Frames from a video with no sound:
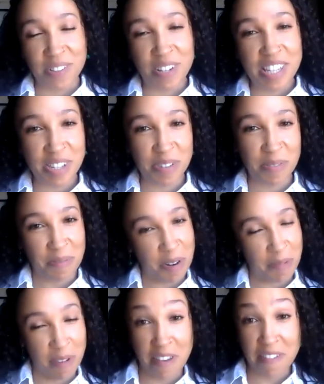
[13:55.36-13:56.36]
so this is
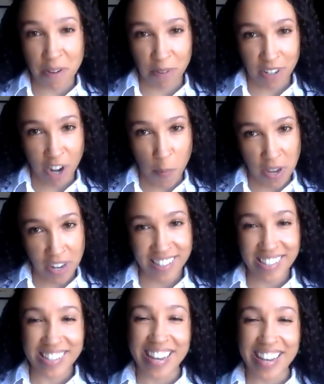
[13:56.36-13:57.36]
one of my favorite
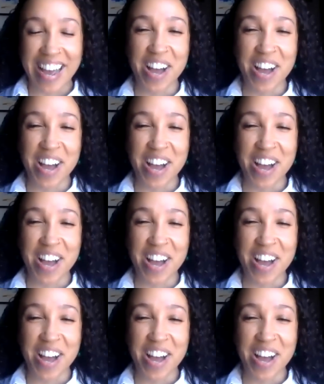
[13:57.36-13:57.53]
topics.